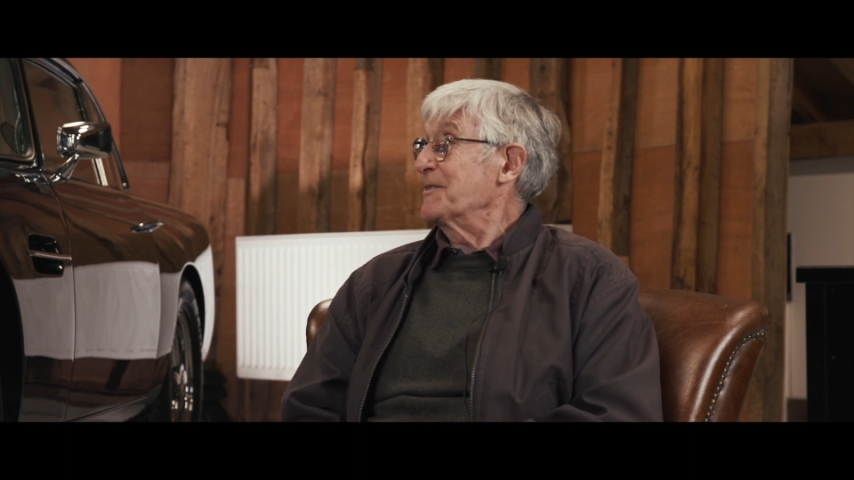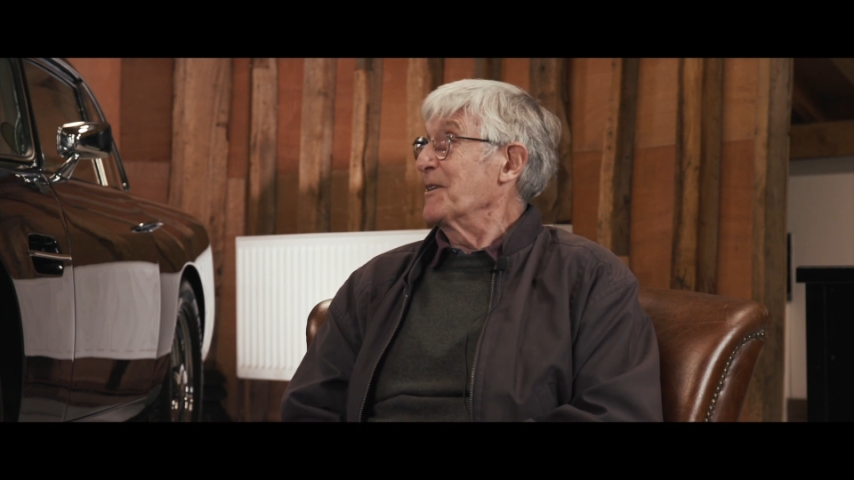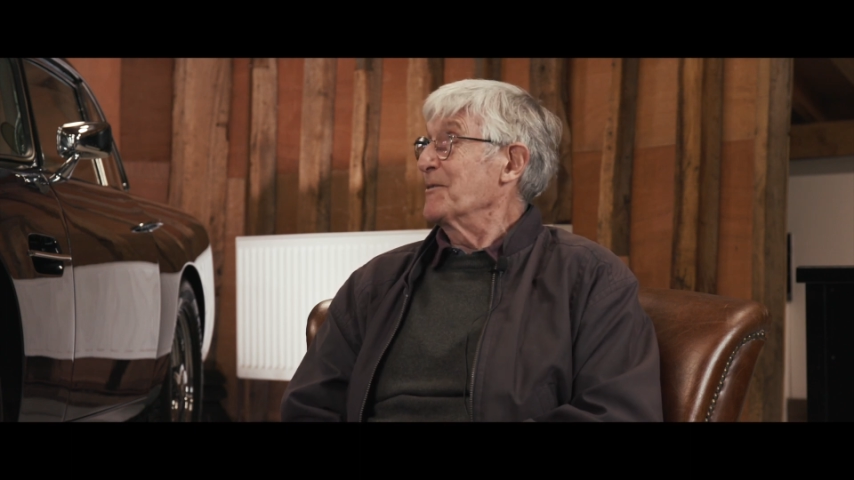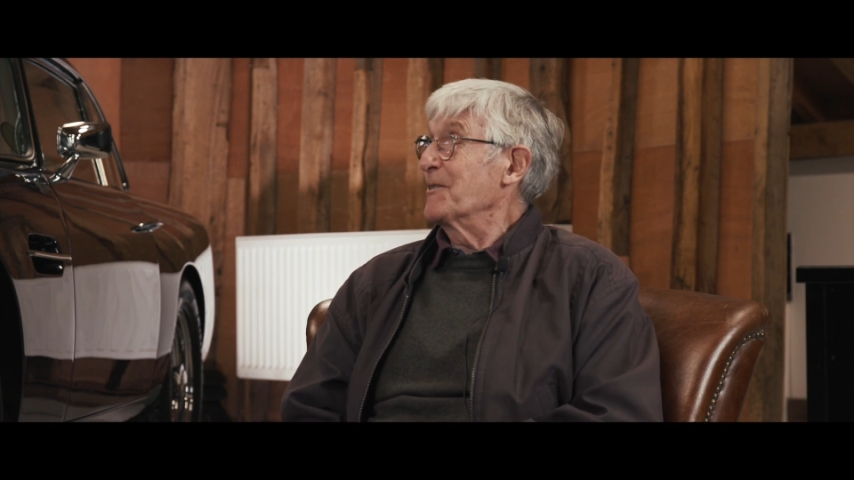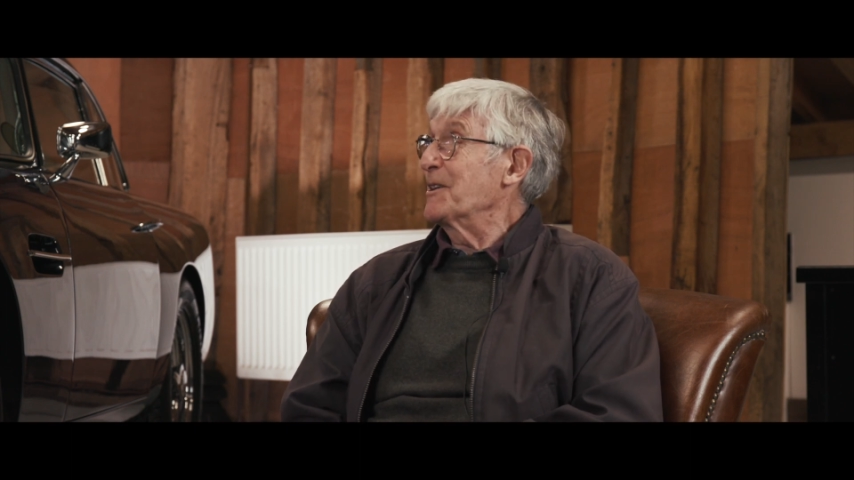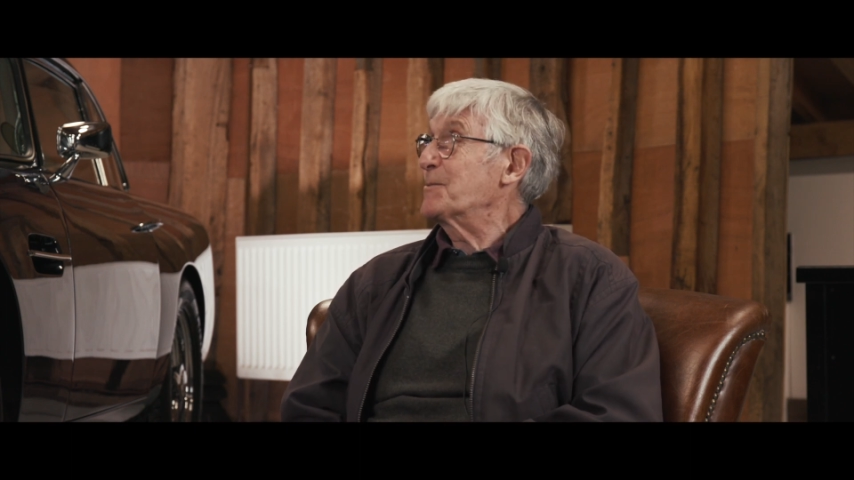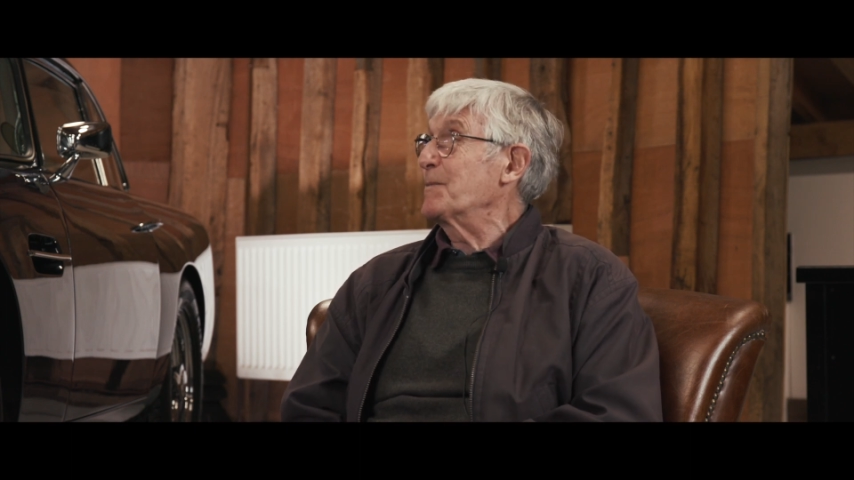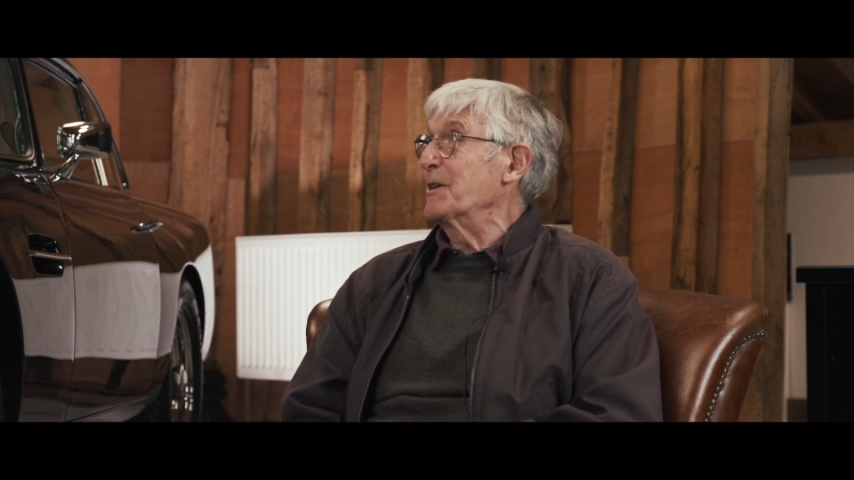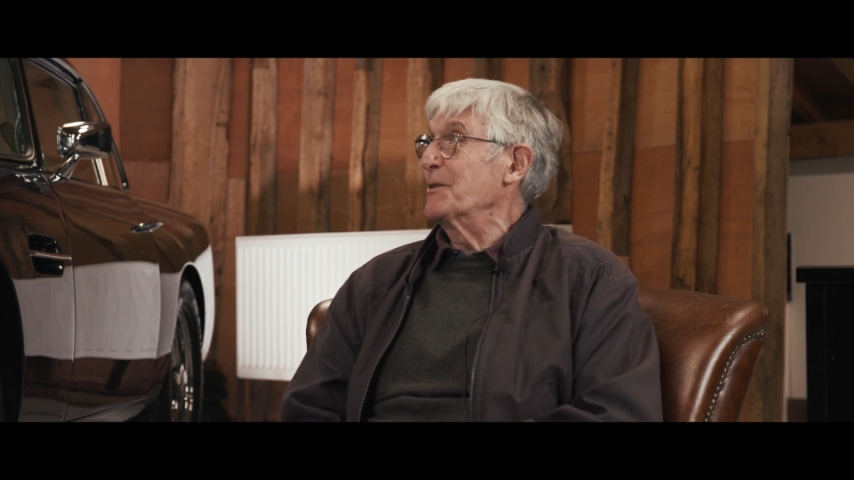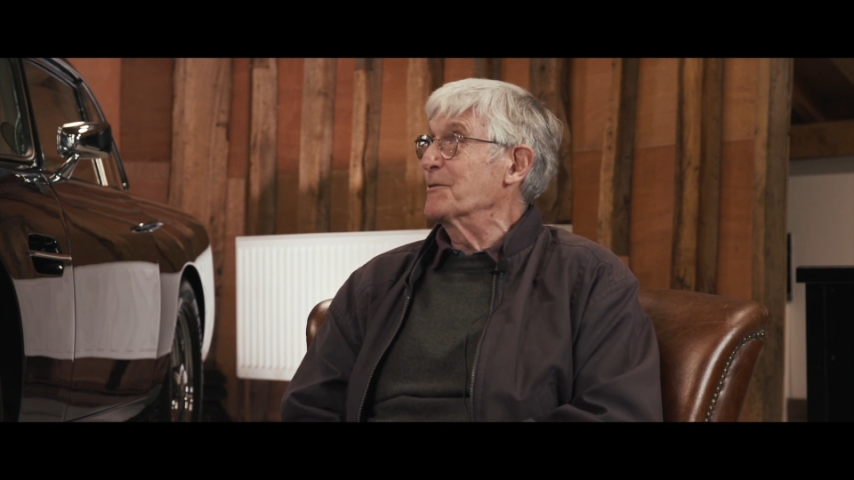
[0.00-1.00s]
to know that it's
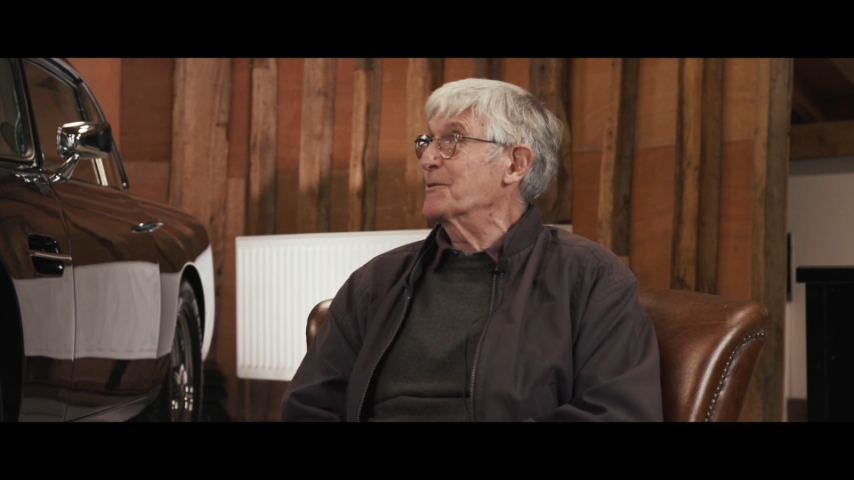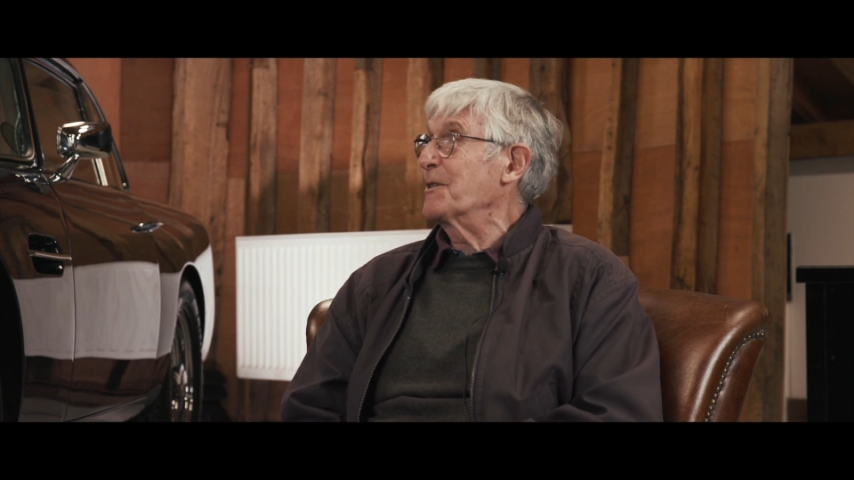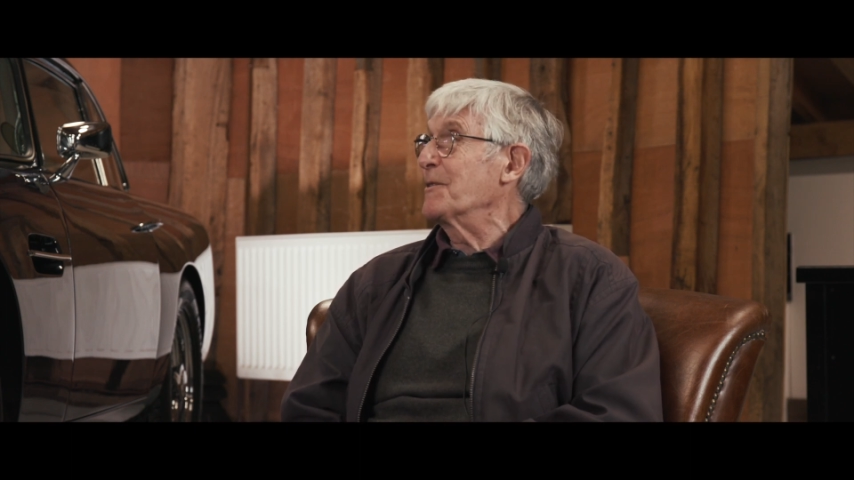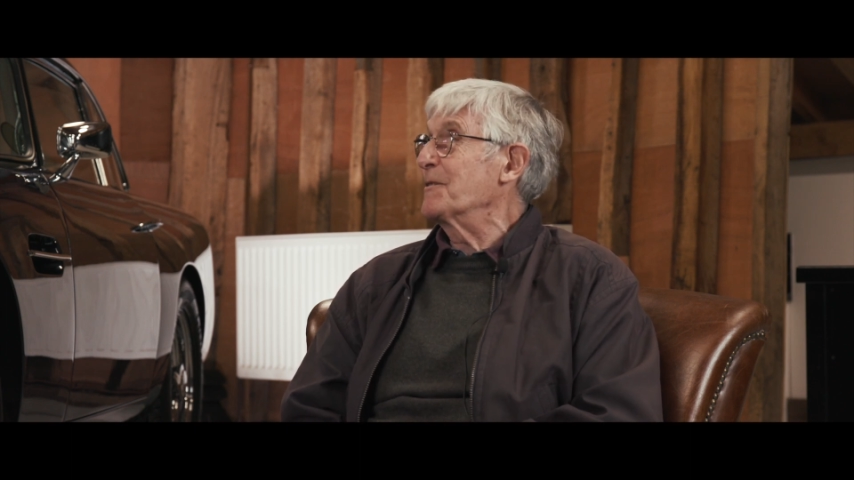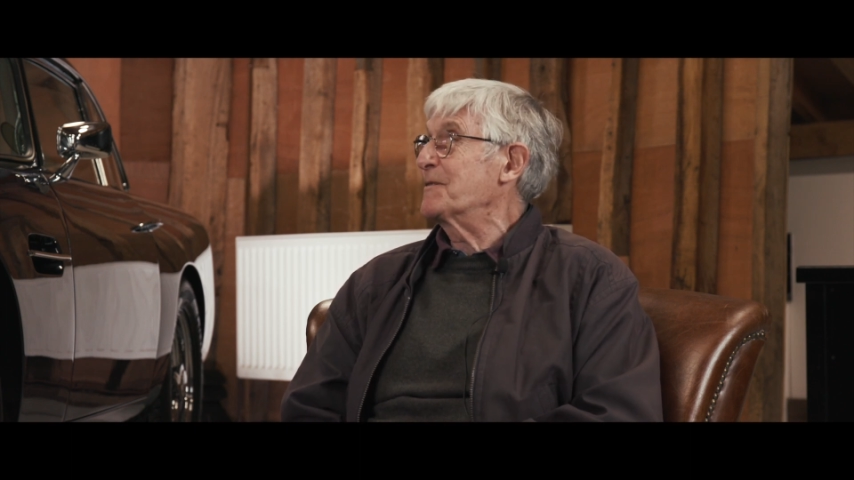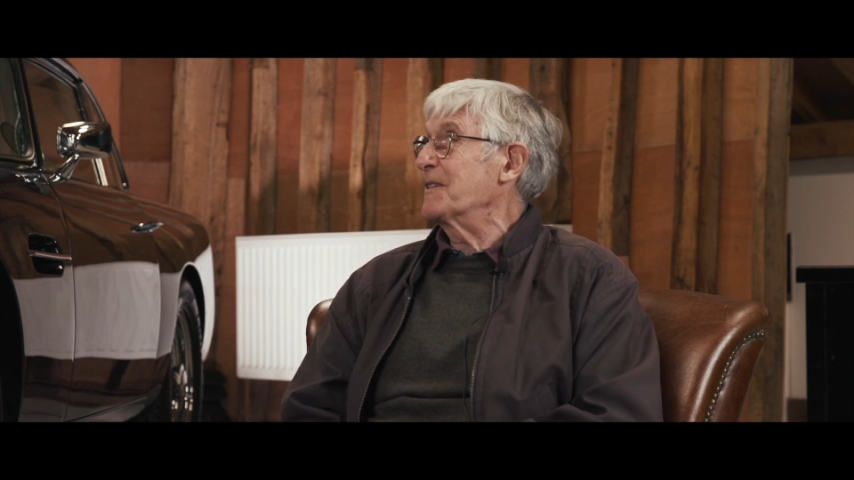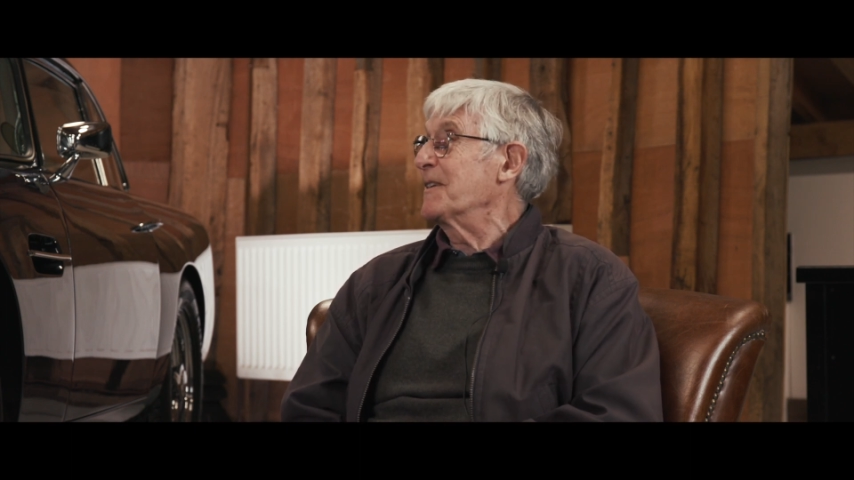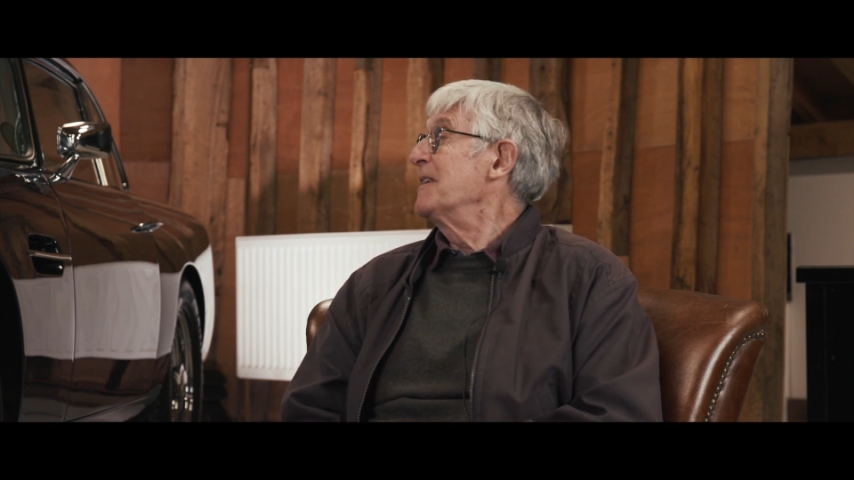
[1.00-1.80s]
being looked after